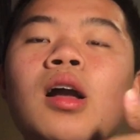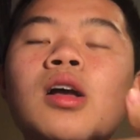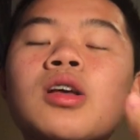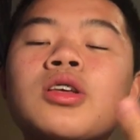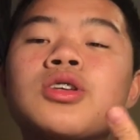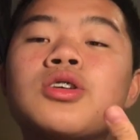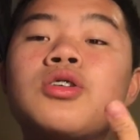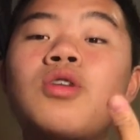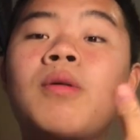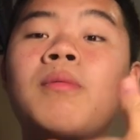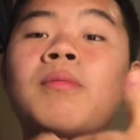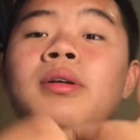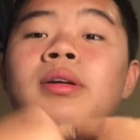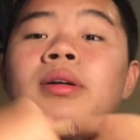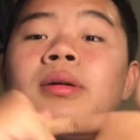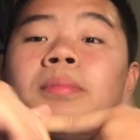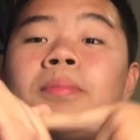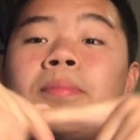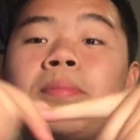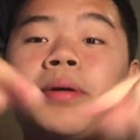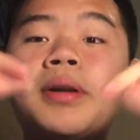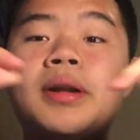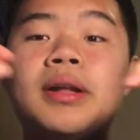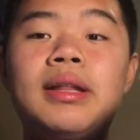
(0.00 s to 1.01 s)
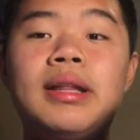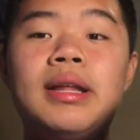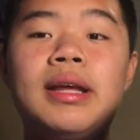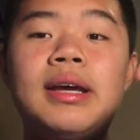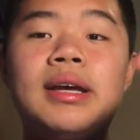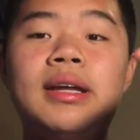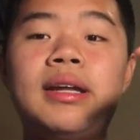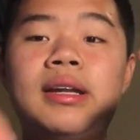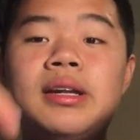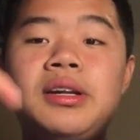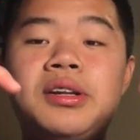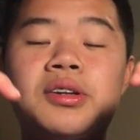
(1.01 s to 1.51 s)
So I'm gonna put a
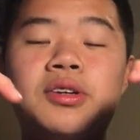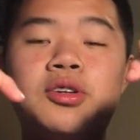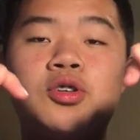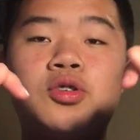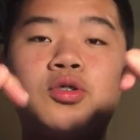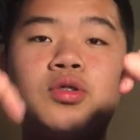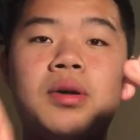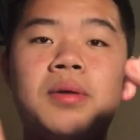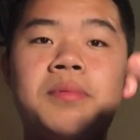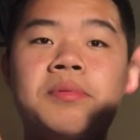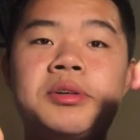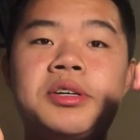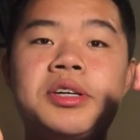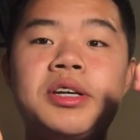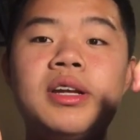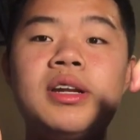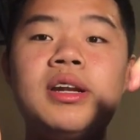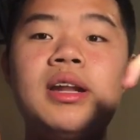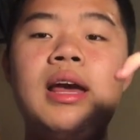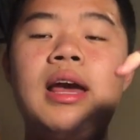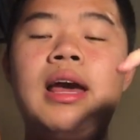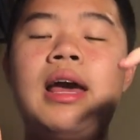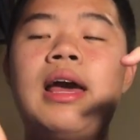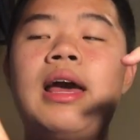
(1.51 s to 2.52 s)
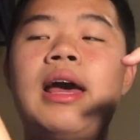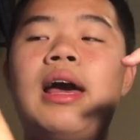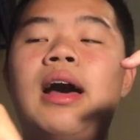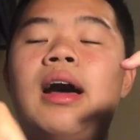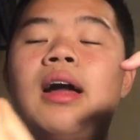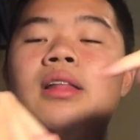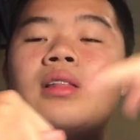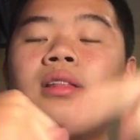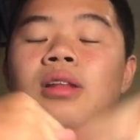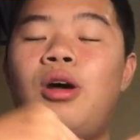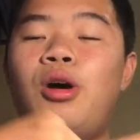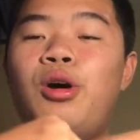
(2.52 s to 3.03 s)
link in the description
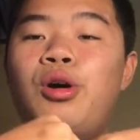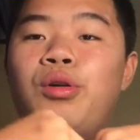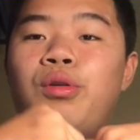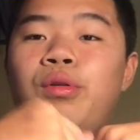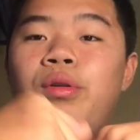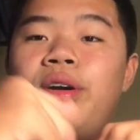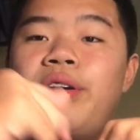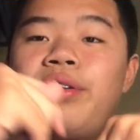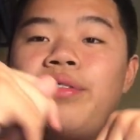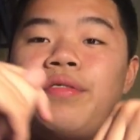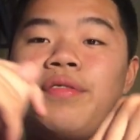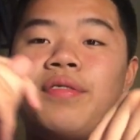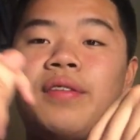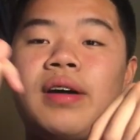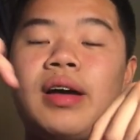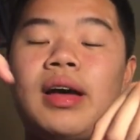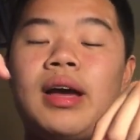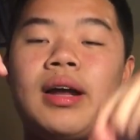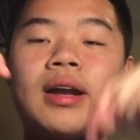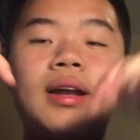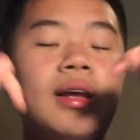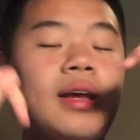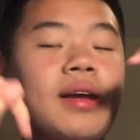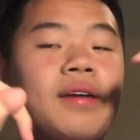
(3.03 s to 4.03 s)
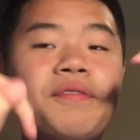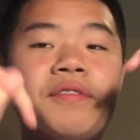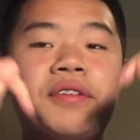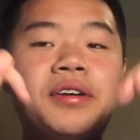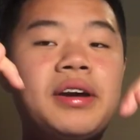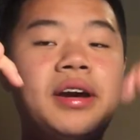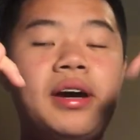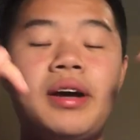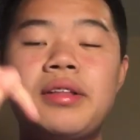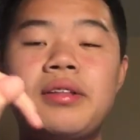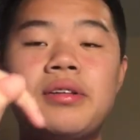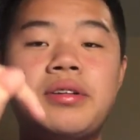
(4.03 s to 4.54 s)
along with
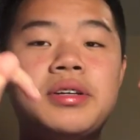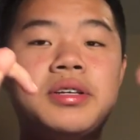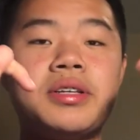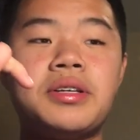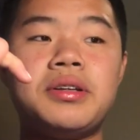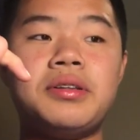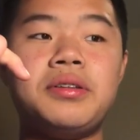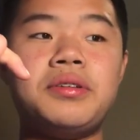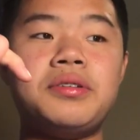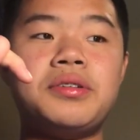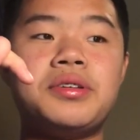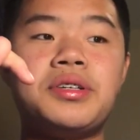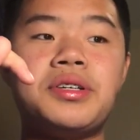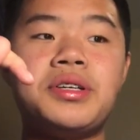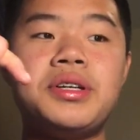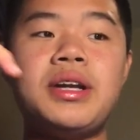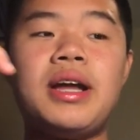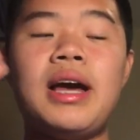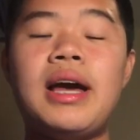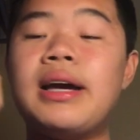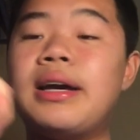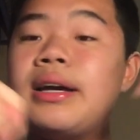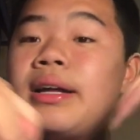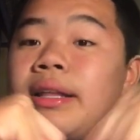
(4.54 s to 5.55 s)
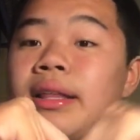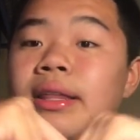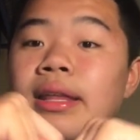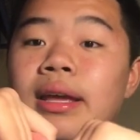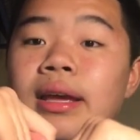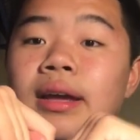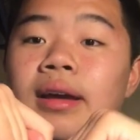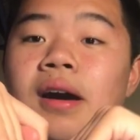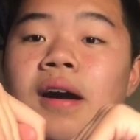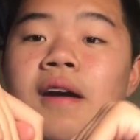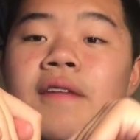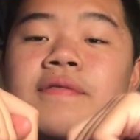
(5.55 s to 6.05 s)
every other solution I could
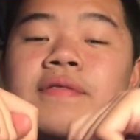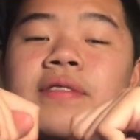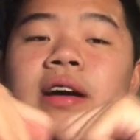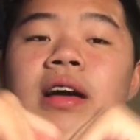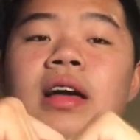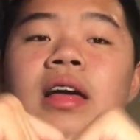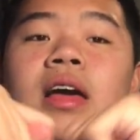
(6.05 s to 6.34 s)
think of